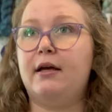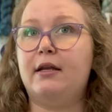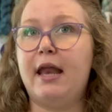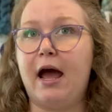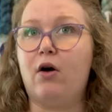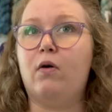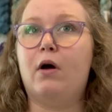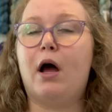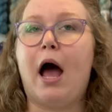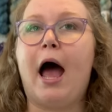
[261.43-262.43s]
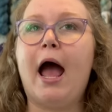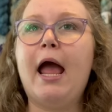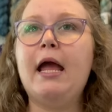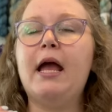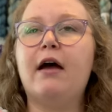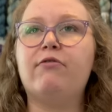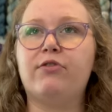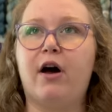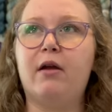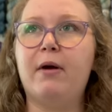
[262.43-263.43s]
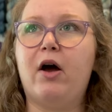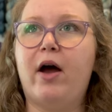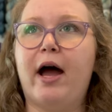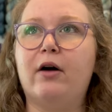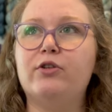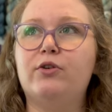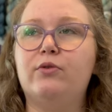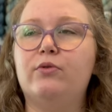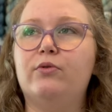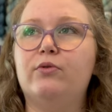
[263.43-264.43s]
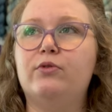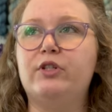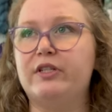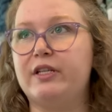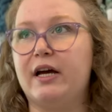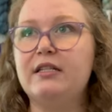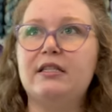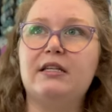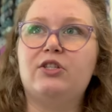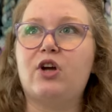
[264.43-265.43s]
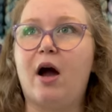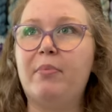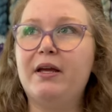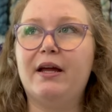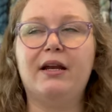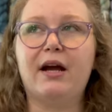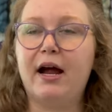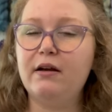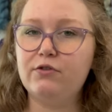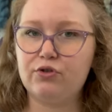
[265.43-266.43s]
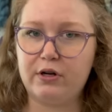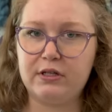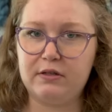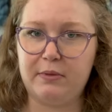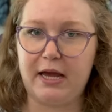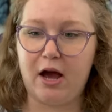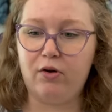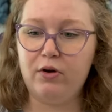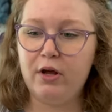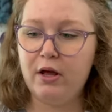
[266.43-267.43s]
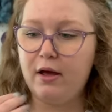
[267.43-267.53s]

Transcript: Now, I have thought about how to discuss this topic and it kind of stresses me out